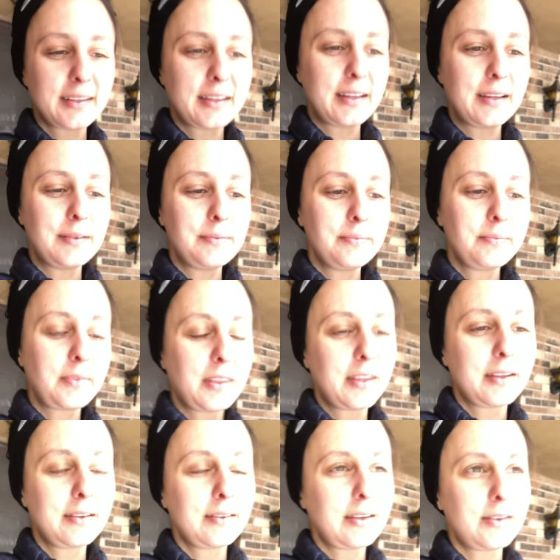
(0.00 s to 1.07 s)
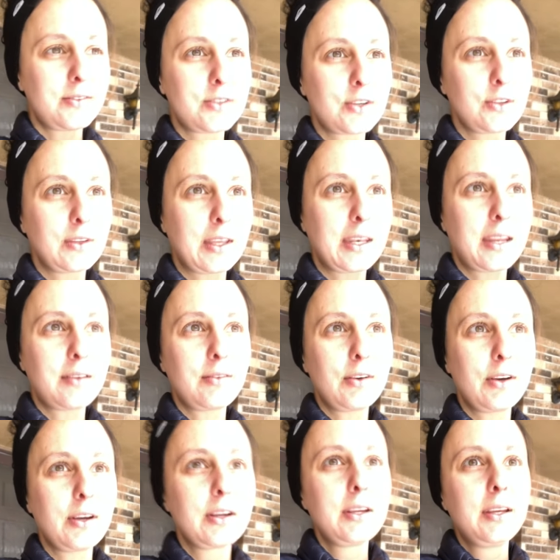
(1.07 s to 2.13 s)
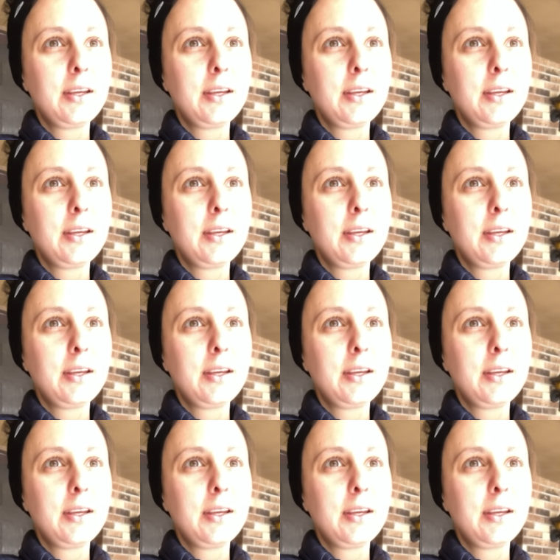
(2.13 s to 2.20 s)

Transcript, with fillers: Um, have certainly never